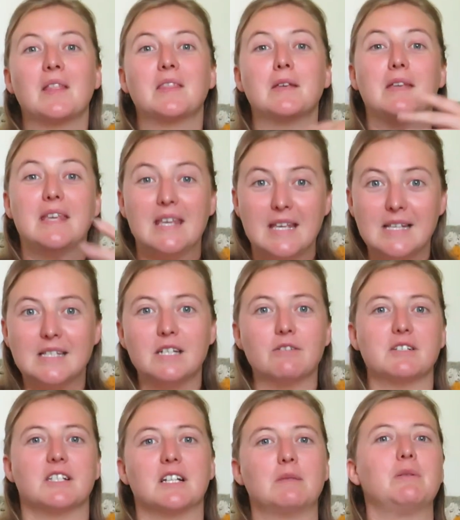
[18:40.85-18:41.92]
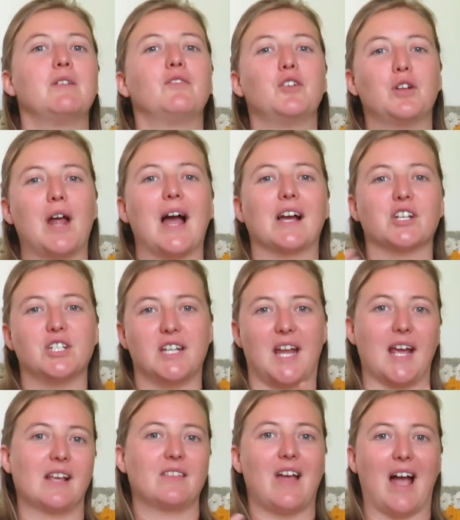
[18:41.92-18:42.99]
the easier it's going to be for you to actually
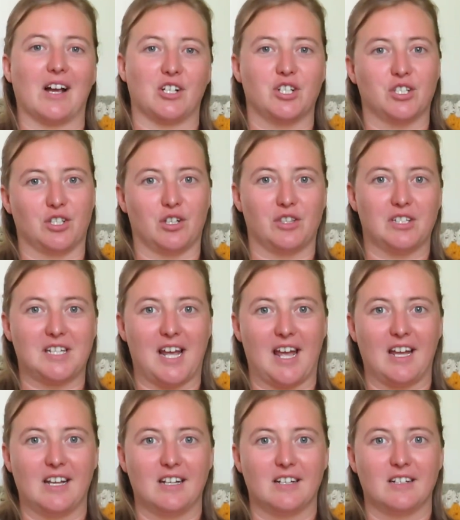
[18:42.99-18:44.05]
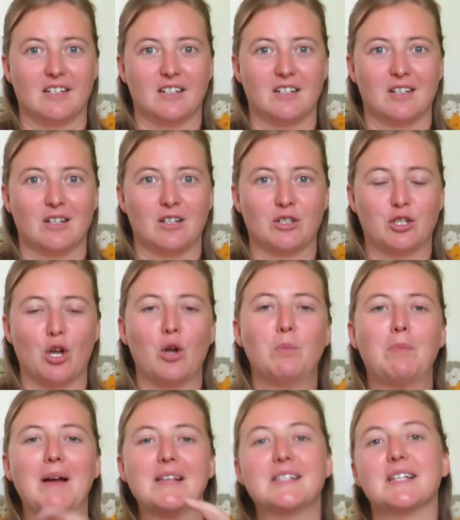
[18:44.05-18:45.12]
take the actions on the day. So
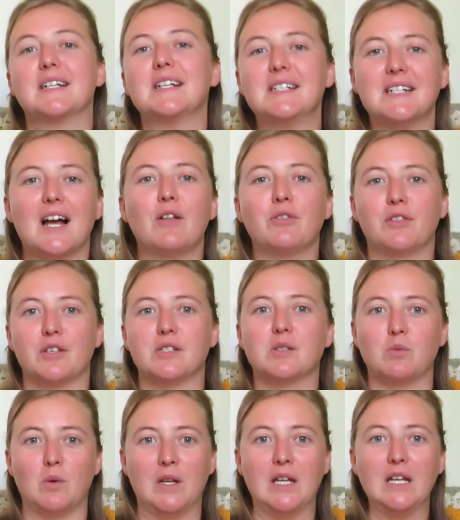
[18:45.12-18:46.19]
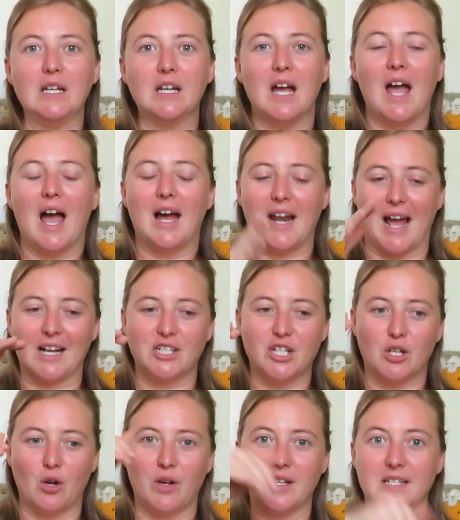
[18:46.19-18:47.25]
by sitting down this week and
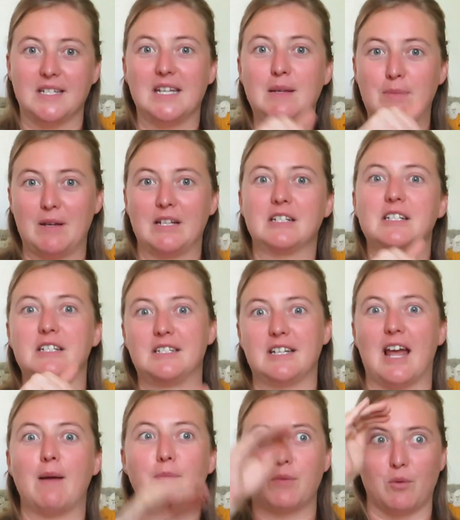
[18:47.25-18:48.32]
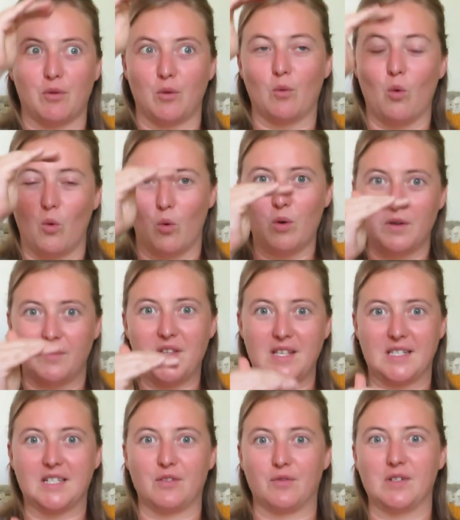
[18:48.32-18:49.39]
actually going deep into depth with all of
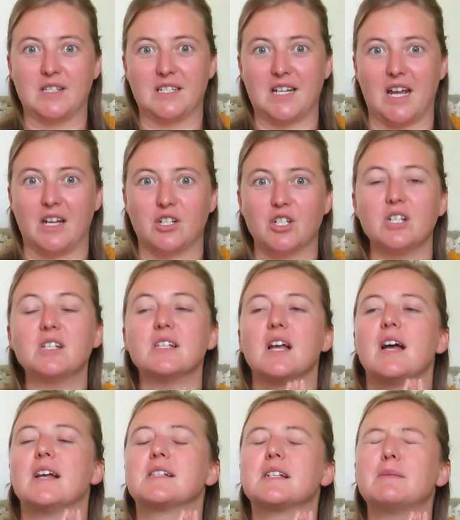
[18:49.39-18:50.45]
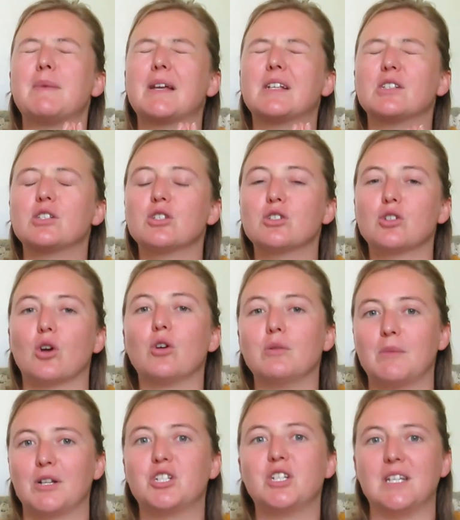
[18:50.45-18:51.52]
these different stages, it's going to make it so
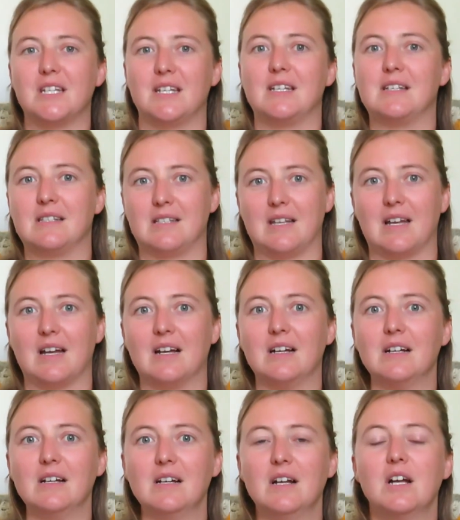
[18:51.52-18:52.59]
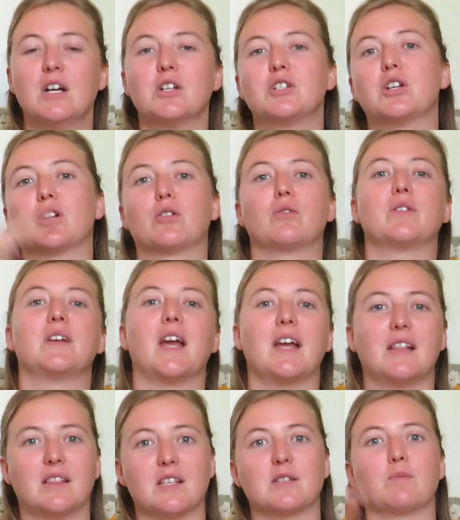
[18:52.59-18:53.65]
much easier to
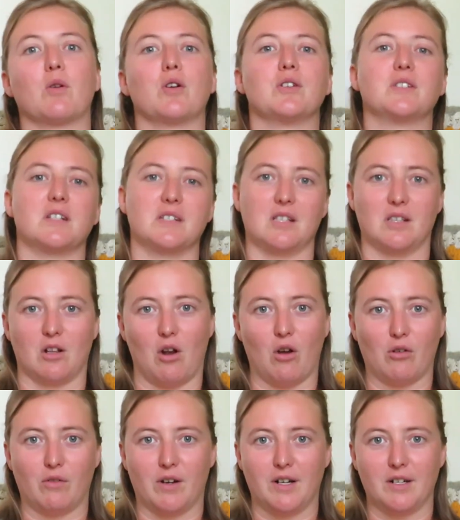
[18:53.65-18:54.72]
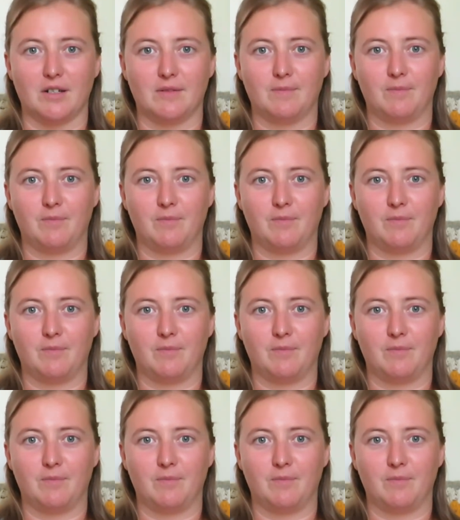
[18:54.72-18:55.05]
create this process in the long run